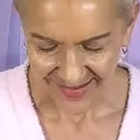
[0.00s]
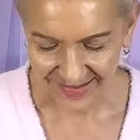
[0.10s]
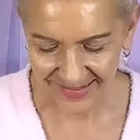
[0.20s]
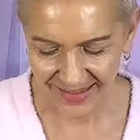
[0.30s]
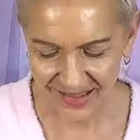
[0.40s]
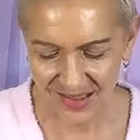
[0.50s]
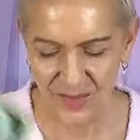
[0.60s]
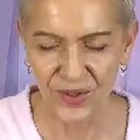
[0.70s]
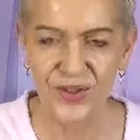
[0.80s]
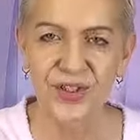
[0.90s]
And let the
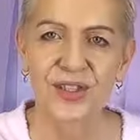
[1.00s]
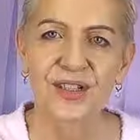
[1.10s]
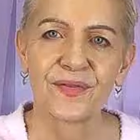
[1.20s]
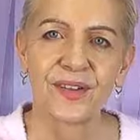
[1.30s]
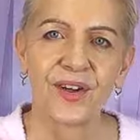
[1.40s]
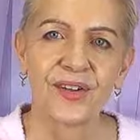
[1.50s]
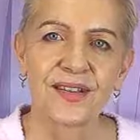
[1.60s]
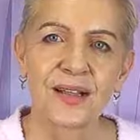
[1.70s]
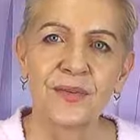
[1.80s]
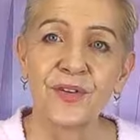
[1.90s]
emotions flow.
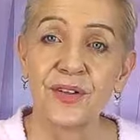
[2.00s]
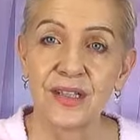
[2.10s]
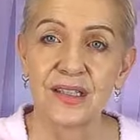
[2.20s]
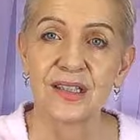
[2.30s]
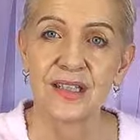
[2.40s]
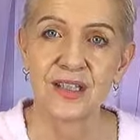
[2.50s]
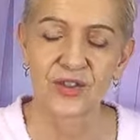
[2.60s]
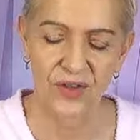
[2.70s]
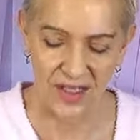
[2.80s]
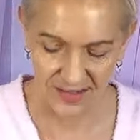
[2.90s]
Some of you need to
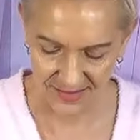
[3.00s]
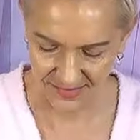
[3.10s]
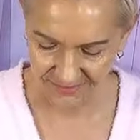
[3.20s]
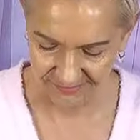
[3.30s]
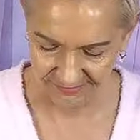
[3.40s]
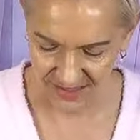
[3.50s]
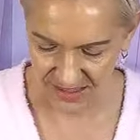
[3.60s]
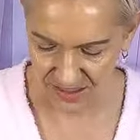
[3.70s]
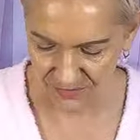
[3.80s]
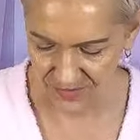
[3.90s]
de-stress,
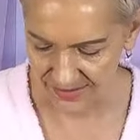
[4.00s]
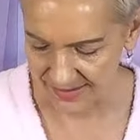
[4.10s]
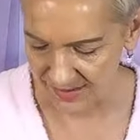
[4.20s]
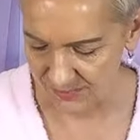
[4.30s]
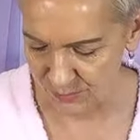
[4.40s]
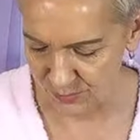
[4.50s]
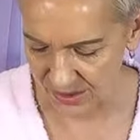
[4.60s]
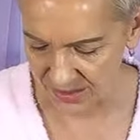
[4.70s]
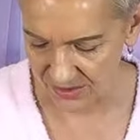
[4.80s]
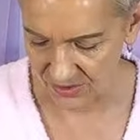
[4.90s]
definitely,
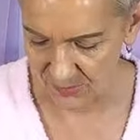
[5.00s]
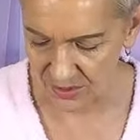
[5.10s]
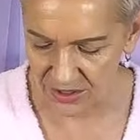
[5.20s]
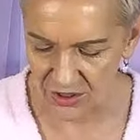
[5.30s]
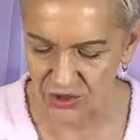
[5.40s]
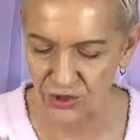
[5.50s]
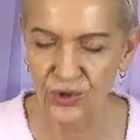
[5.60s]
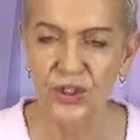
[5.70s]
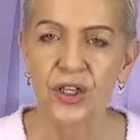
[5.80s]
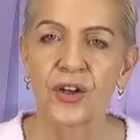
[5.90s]
big time. When you do,
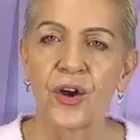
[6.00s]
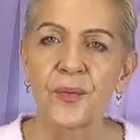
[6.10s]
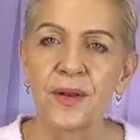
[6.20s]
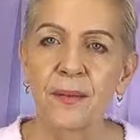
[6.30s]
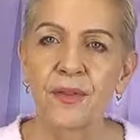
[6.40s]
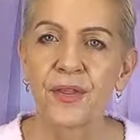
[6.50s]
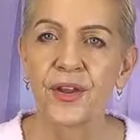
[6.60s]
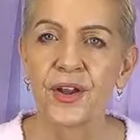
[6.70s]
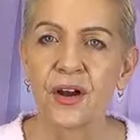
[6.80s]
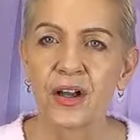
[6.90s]
you're going to open up the
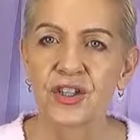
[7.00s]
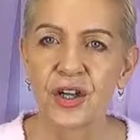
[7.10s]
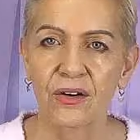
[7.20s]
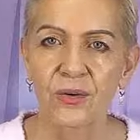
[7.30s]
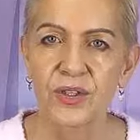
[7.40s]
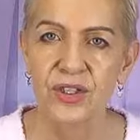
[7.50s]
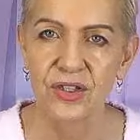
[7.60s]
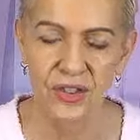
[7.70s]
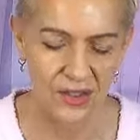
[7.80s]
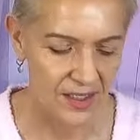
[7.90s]
third eye chakra, which
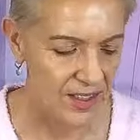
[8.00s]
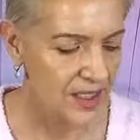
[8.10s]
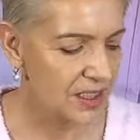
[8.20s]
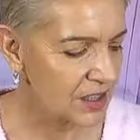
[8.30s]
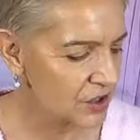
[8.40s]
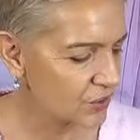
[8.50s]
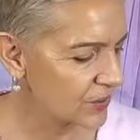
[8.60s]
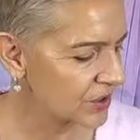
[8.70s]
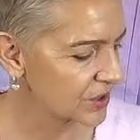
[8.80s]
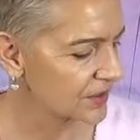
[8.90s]
is your
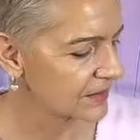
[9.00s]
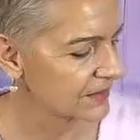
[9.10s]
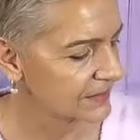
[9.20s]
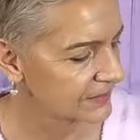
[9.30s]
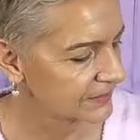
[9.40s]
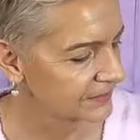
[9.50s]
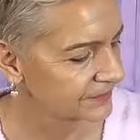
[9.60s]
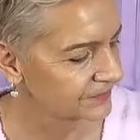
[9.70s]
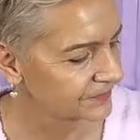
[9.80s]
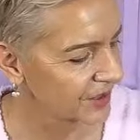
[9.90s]
intuition.
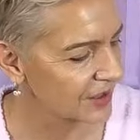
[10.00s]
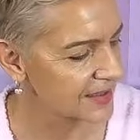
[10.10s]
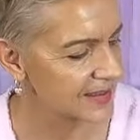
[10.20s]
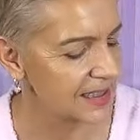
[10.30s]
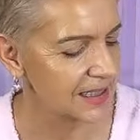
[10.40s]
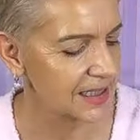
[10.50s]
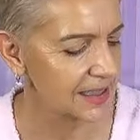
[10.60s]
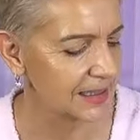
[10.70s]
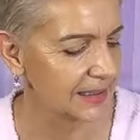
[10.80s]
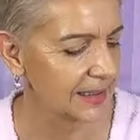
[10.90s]
You're going to see
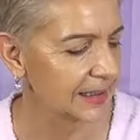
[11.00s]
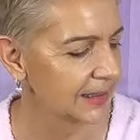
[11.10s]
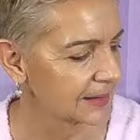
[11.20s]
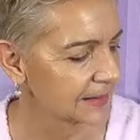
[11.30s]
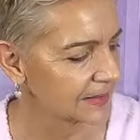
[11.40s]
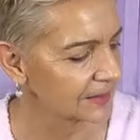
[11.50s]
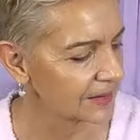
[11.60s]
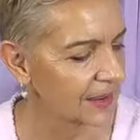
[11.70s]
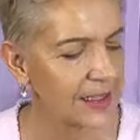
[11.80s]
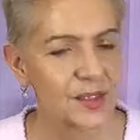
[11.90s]
things clearly. All
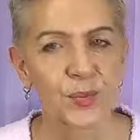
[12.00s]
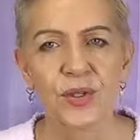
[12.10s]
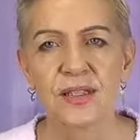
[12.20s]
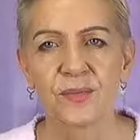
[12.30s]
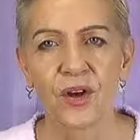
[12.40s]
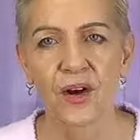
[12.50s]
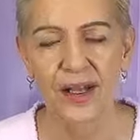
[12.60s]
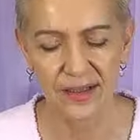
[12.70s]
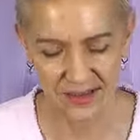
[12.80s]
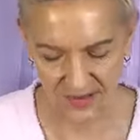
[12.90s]
right, let's pull you some
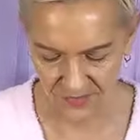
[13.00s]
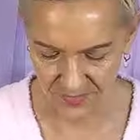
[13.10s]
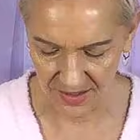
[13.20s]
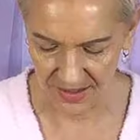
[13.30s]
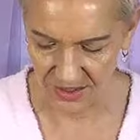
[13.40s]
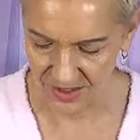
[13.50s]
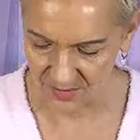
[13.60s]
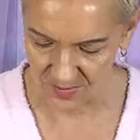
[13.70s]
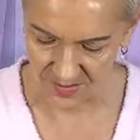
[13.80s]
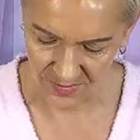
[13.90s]
guidance from the
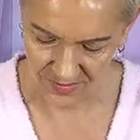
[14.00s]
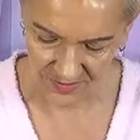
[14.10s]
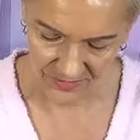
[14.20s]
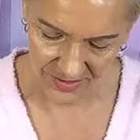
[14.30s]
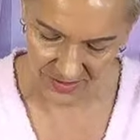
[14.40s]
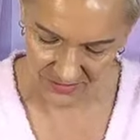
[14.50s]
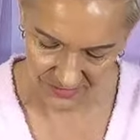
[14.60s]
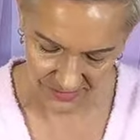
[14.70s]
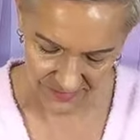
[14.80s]
Nature's Whispers oracle.